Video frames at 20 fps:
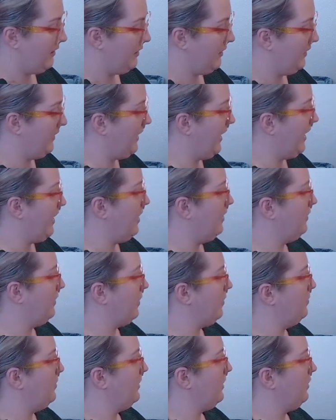get a
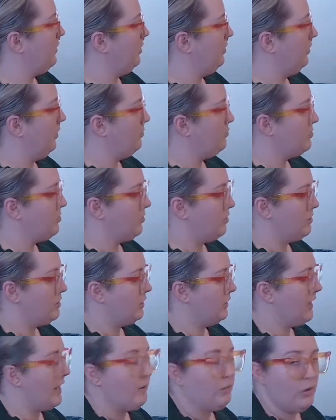little bit closer to
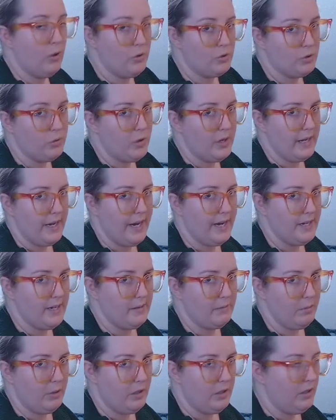that row 28
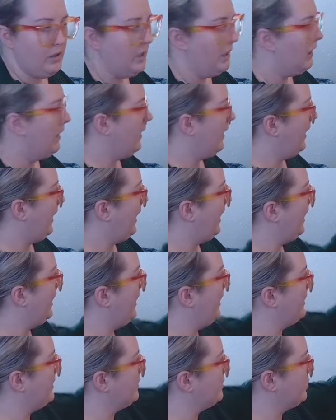number
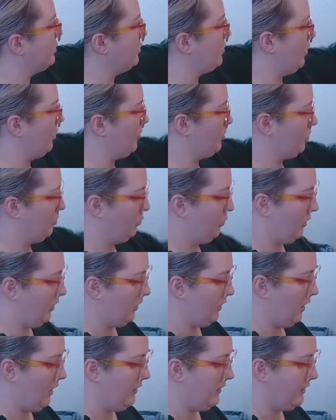and start to work
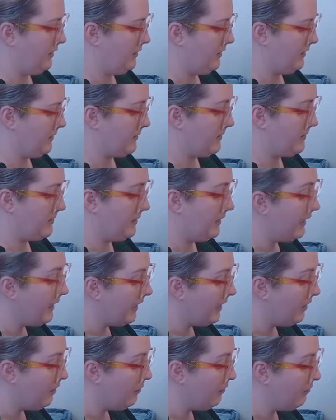on this
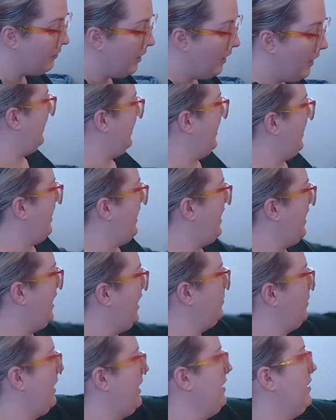sleeve.
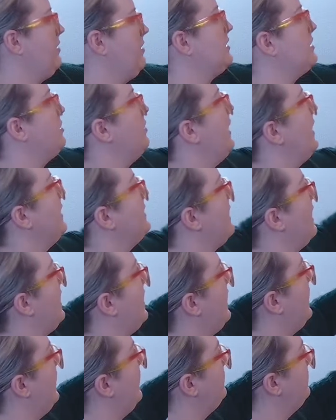I also had to
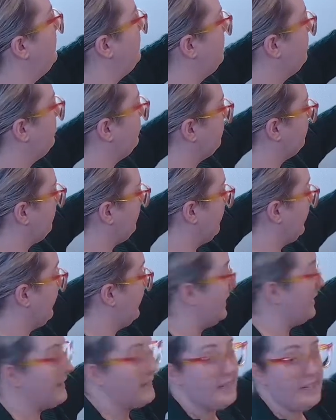add, and
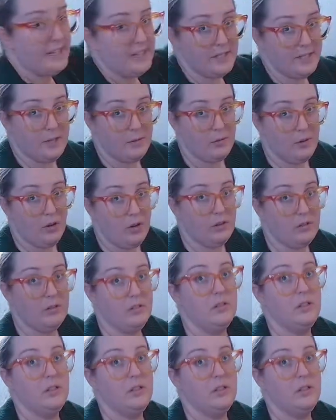I think I did it wrong,